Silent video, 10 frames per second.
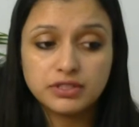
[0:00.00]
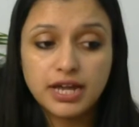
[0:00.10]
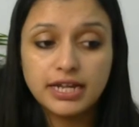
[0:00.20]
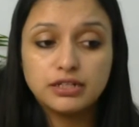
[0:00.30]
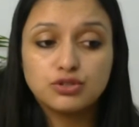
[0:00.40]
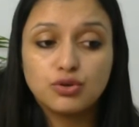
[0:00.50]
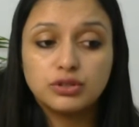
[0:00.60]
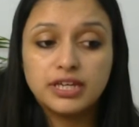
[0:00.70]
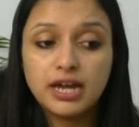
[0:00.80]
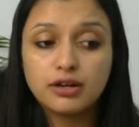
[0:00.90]
right? So
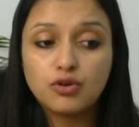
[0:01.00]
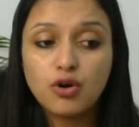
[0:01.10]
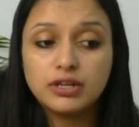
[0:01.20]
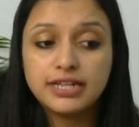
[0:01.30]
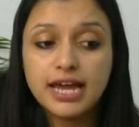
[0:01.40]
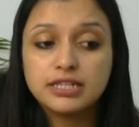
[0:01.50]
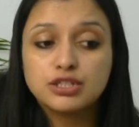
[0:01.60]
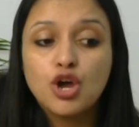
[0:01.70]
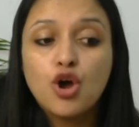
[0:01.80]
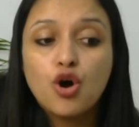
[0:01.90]
they are called as
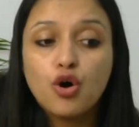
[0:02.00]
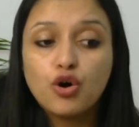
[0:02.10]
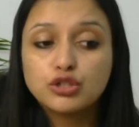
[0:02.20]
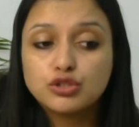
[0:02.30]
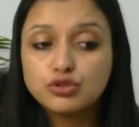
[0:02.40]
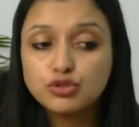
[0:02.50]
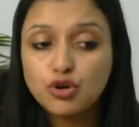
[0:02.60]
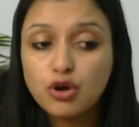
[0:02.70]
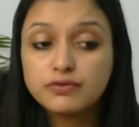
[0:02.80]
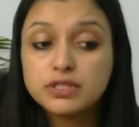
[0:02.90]

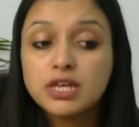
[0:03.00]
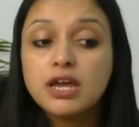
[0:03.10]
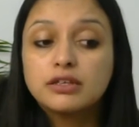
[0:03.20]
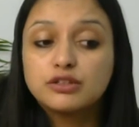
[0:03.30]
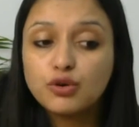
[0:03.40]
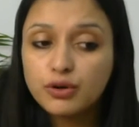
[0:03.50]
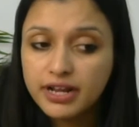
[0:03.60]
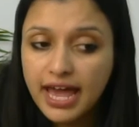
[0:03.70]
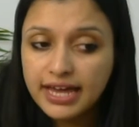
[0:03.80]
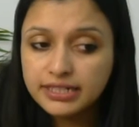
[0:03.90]
autotrophs, the
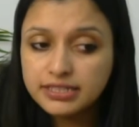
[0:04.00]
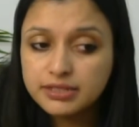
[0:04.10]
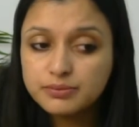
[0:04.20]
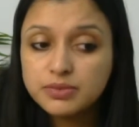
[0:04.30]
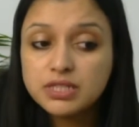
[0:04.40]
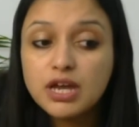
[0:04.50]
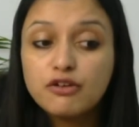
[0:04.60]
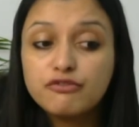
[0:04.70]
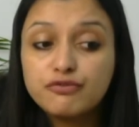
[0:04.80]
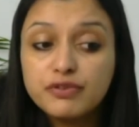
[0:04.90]
organisms
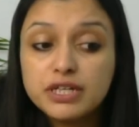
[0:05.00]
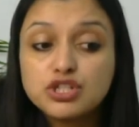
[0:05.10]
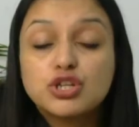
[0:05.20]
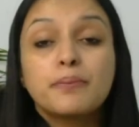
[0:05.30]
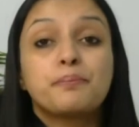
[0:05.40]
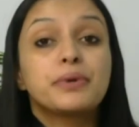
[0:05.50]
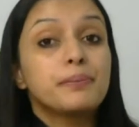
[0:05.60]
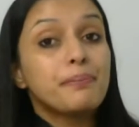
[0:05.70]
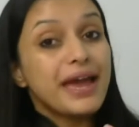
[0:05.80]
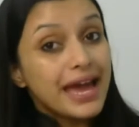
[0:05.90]
which
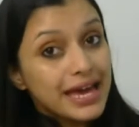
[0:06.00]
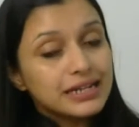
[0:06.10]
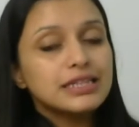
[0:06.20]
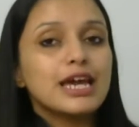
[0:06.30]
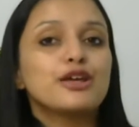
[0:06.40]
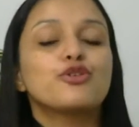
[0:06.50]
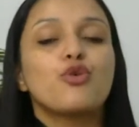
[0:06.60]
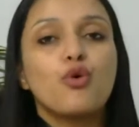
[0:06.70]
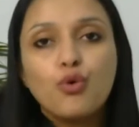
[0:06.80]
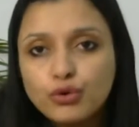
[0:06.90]
prepare their
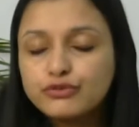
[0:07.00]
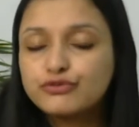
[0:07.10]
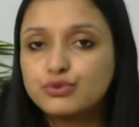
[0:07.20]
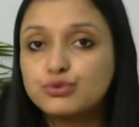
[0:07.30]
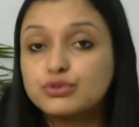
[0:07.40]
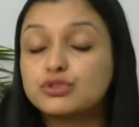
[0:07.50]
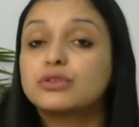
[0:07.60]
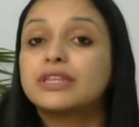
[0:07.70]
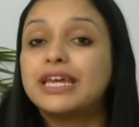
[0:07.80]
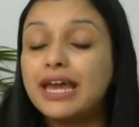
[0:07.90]
own food.
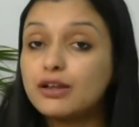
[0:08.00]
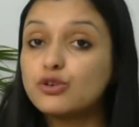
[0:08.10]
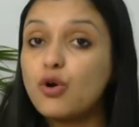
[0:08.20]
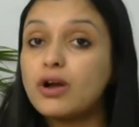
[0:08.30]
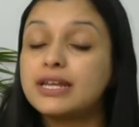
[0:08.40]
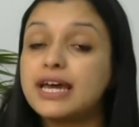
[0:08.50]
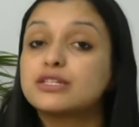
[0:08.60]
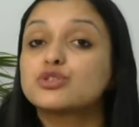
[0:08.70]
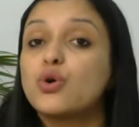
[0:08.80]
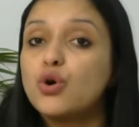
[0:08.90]
So they are called
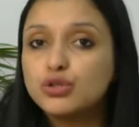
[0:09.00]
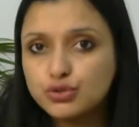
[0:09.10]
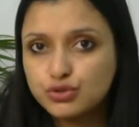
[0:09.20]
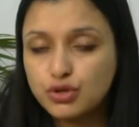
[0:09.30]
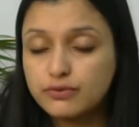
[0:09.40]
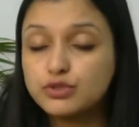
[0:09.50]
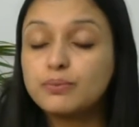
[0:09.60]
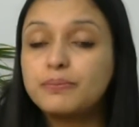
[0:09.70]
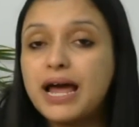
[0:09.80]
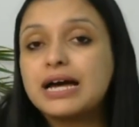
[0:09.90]
as autotrophs.
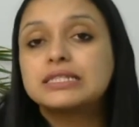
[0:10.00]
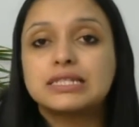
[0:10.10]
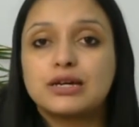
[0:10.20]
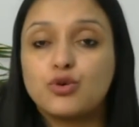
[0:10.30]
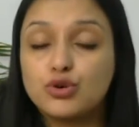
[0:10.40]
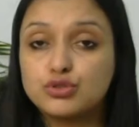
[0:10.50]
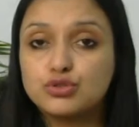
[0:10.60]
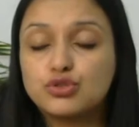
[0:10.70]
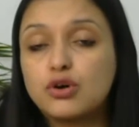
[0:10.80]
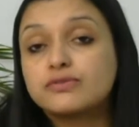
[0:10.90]
So plants are
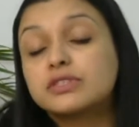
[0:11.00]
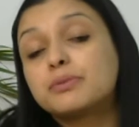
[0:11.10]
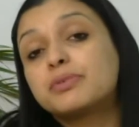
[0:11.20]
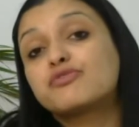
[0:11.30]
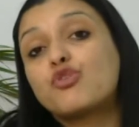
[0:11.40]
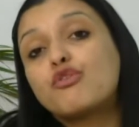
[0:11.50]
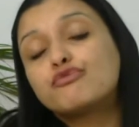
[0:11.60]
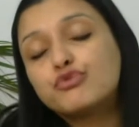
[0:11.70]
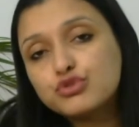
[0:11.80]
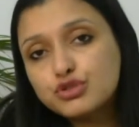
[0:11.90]
autotrophs. They perform
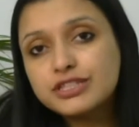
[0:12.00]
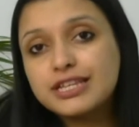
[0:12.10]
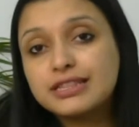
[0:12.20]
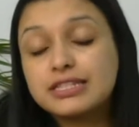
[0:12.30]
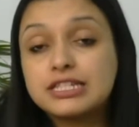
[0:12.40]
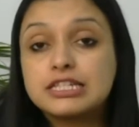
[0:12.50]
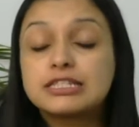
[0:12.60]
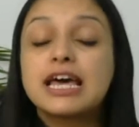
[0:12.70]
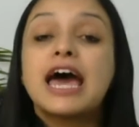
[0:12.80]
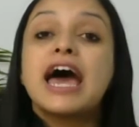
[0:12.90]
photosynthesis
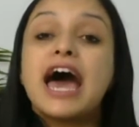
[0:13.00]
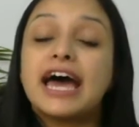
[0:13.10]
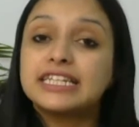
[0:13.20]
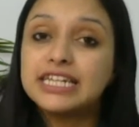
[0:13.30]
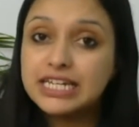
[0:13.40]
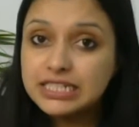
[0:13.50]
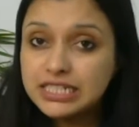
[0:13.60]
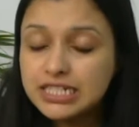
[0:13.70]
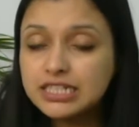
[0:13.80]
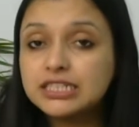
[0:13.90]
and in
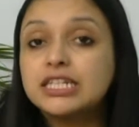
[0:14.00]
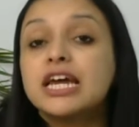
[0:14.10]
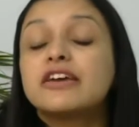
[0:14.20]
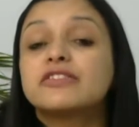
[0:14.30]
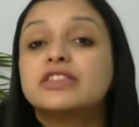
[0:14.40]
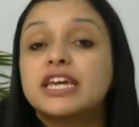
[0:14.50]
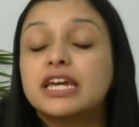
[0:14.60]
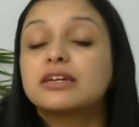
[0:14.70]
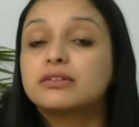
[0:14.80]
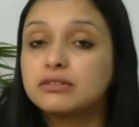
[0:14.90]
turn
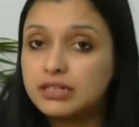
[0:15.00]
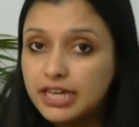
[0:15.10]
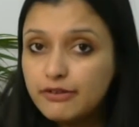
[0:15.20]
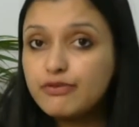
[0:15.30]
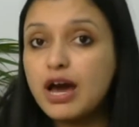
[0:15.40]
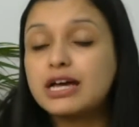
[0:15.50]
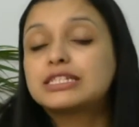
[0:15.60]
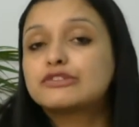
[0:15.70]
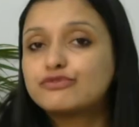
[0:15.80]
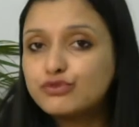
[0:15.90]
they give
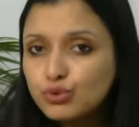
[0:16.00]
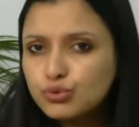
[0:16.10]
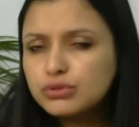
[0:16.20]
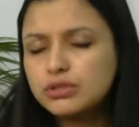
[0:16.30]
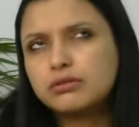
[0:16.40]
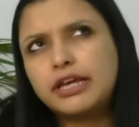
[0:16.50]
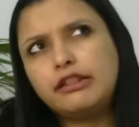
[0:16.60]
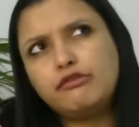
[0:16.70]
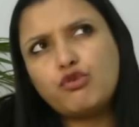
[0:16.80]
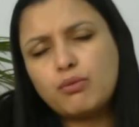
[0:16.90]
us food in
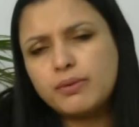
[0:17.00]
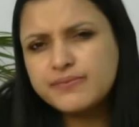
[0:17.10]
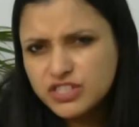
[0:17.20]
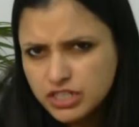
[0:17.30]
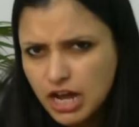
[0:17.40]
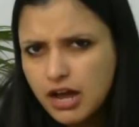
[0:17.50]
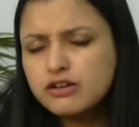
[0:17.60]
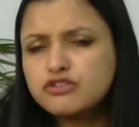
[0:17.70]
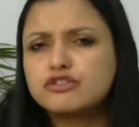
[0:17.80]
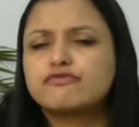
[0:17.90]
the form of
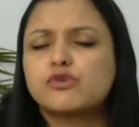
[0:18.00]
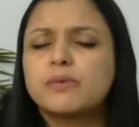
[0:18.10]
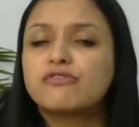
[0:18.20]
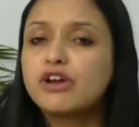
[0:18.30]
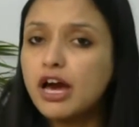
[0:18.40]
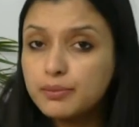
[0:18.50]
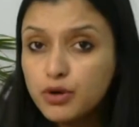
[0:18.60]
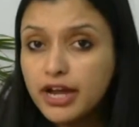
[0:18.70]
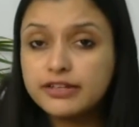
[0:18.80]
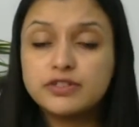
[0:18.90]
starch, in form of
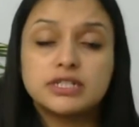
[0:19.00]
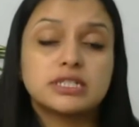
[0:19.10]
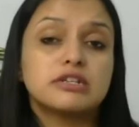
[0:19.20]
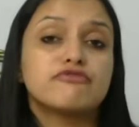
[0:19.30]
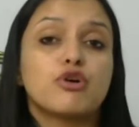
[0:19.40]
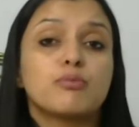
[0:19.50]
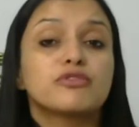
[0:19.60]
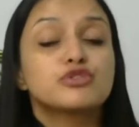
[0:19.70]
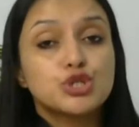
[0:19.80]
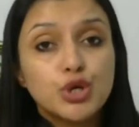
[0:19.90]
carbohydrates, in form
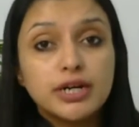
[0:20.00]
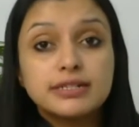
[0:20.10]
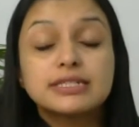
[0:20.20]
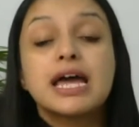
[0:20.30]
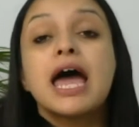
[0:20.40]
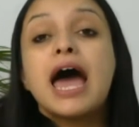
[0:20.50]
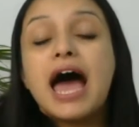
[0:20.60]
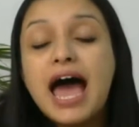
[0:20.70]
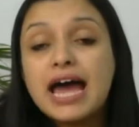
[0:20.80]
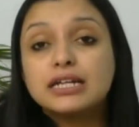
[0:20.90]
of sugars.
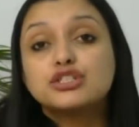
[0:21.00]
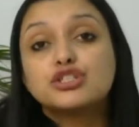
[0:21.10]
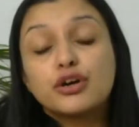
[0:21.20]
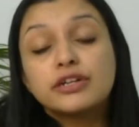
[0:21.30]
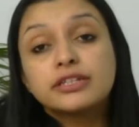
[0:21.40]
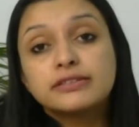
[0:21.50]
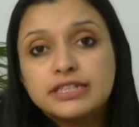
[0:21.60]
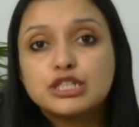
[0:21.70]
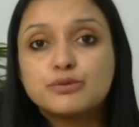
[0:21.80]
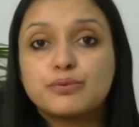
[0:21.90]
And during
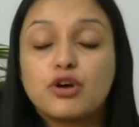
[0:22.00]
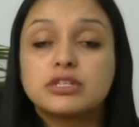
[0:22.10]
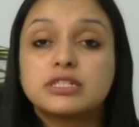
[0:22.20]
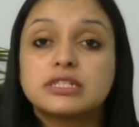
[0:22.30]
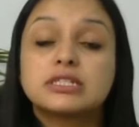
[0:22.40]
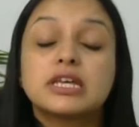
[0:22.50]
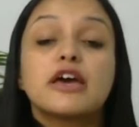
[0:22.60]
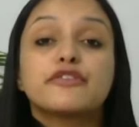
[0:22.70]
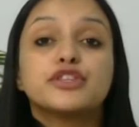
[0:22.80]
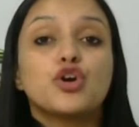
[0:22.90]
this process,
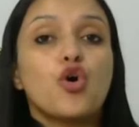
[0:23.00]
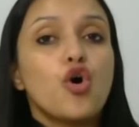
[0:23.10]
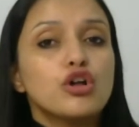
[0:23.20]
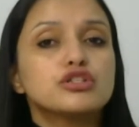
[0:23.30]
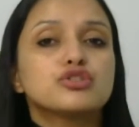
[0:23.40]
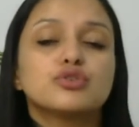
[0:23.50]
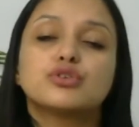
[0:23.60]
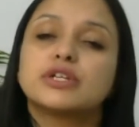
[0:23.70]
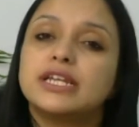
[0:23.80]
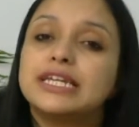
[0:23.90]
they also
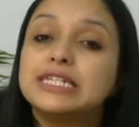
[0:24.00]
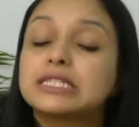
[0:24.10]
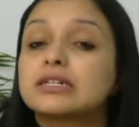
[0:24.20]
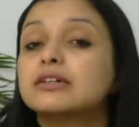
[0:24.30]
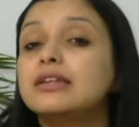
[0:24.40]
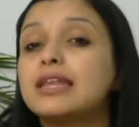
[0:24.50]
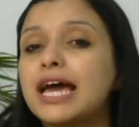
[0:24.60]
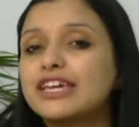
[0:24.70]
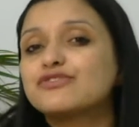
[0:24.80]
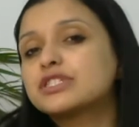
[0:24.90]
release a
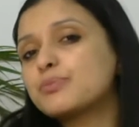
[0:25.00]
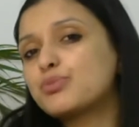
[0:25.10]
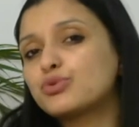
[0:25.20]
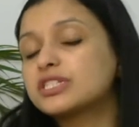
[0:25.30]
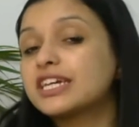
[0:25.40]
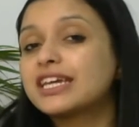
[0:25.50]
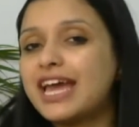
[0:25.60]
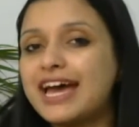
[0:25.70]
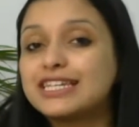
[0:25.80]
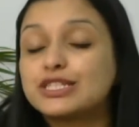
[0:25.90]
life-supporting
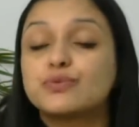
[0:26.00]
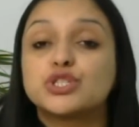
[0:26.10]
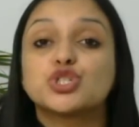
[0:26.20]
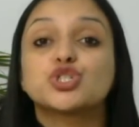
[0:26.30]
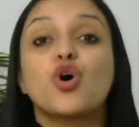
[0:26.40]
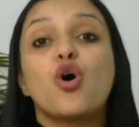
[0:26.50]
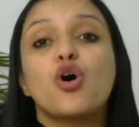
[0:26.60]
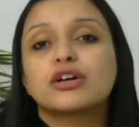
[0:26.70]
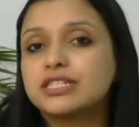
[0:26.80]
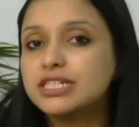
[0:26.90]
gas, which is
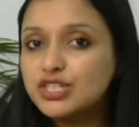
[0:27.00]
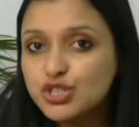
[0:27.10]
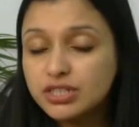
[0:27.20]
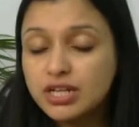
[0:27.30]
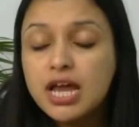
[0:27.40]
oxygen.